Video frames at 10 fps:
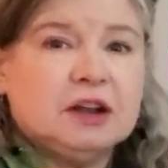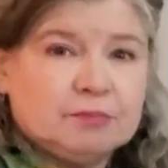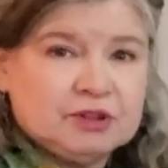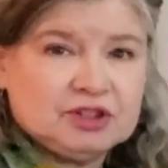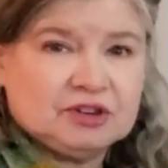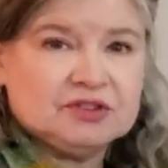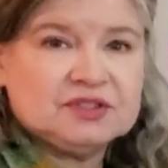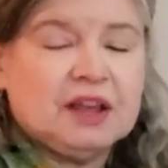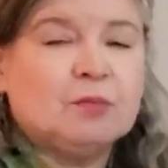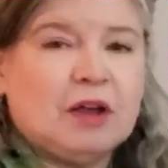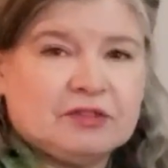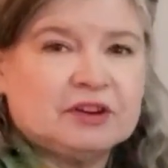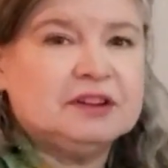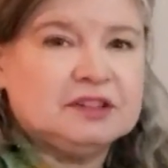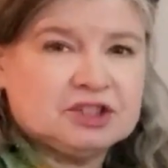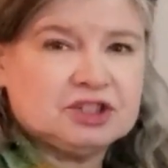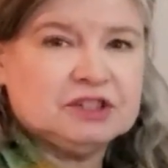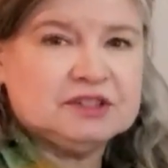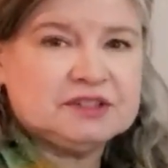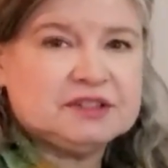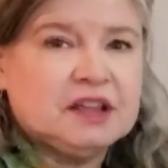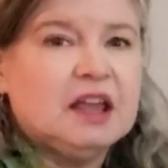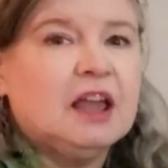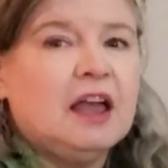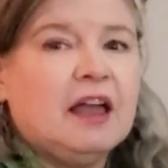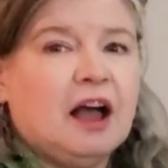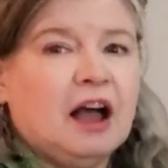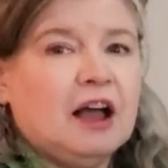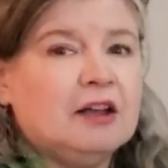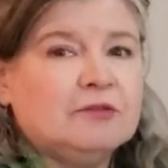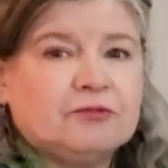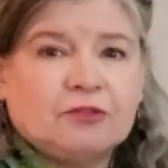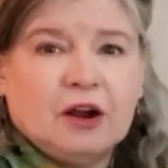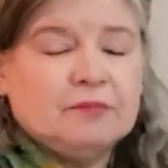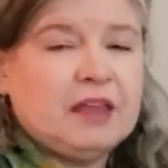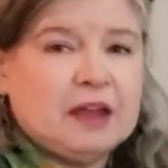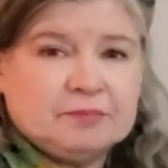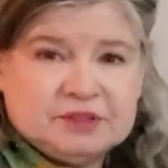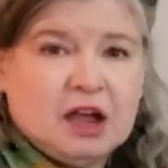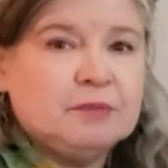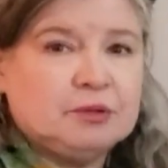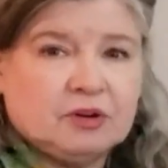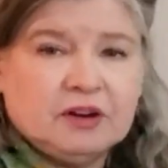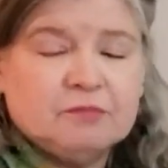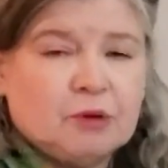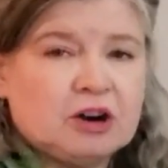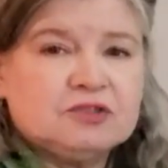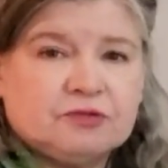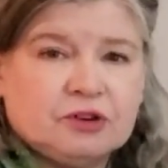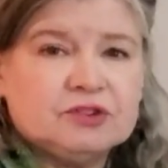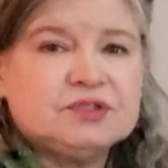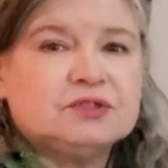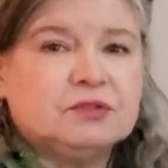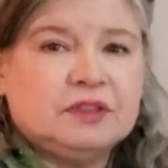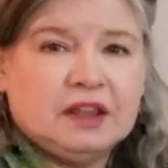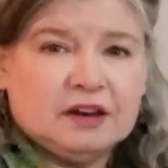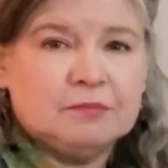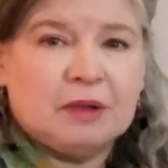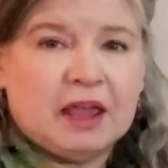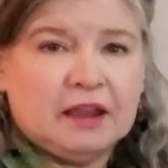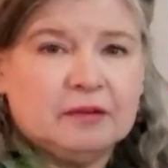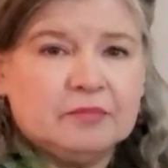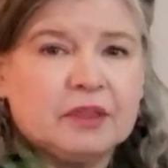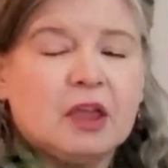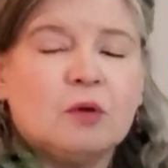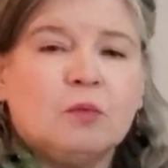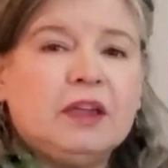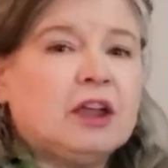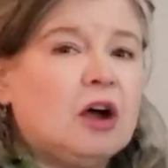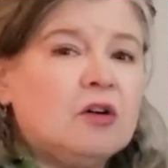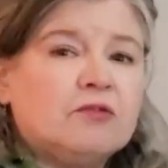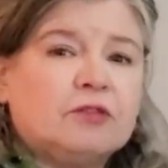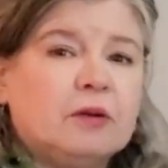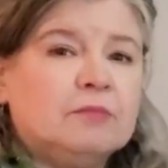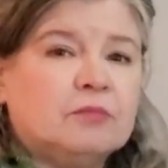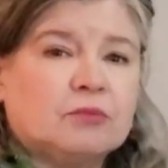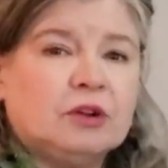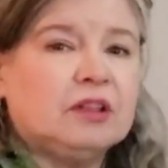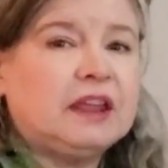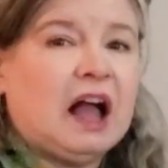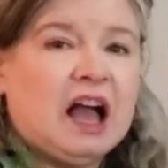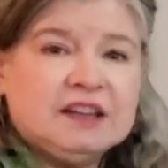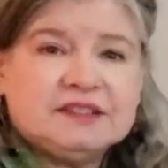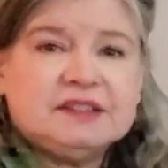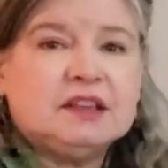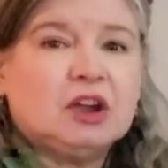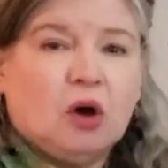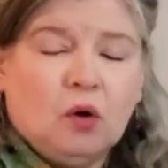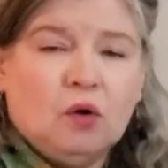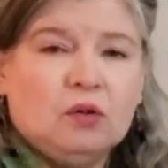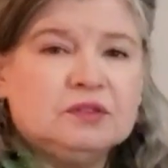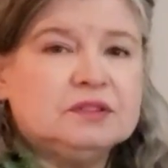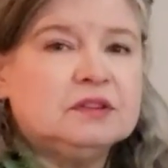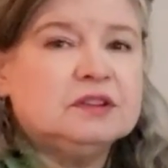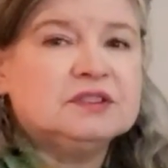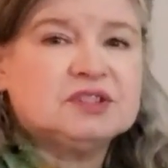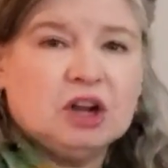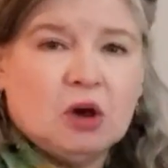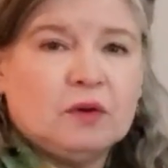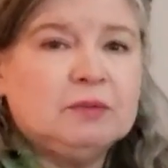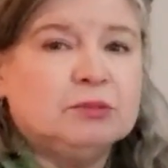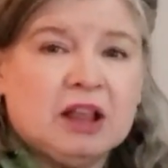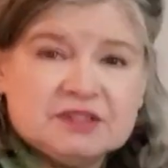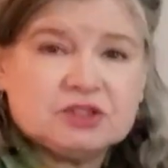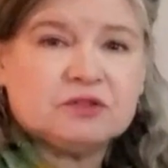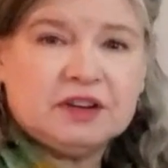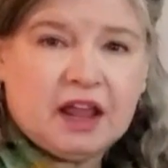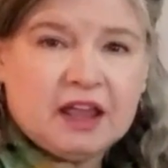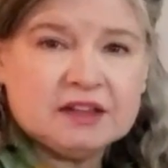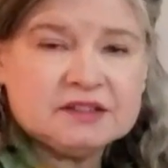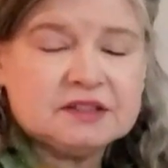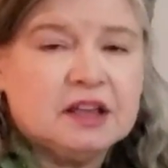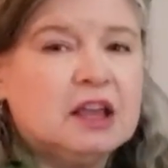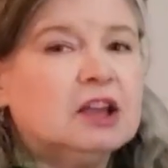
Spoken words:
temperatures and weather conditions from that time period of March 1st through the end of May. We go from really icy, cold, snowy, blustery days